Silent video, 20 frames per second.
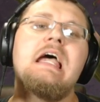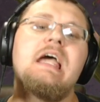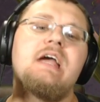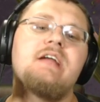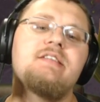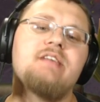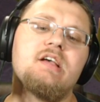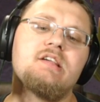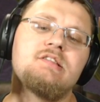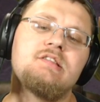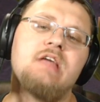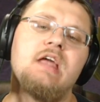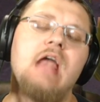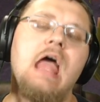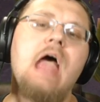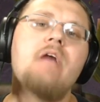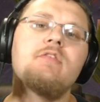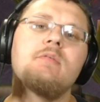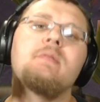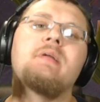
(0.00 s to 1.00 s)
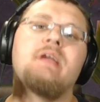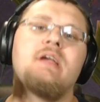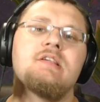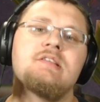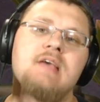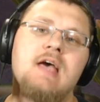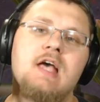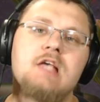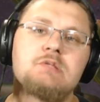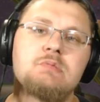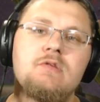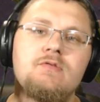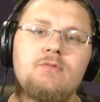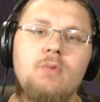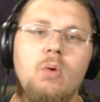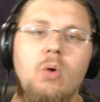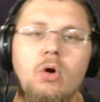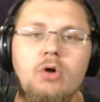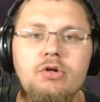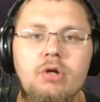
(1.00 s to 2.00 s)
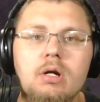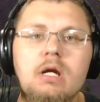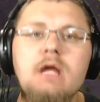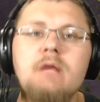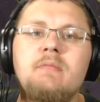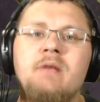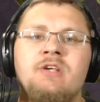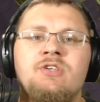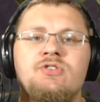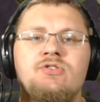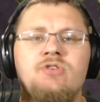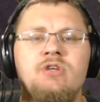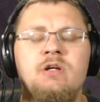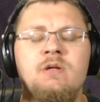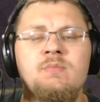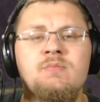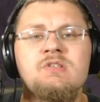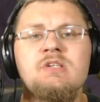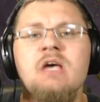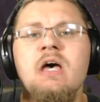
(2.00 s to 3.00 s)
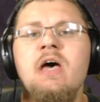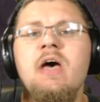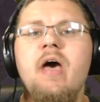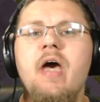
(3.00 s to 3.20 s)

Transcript: a test that everybody has asked me for during my streams,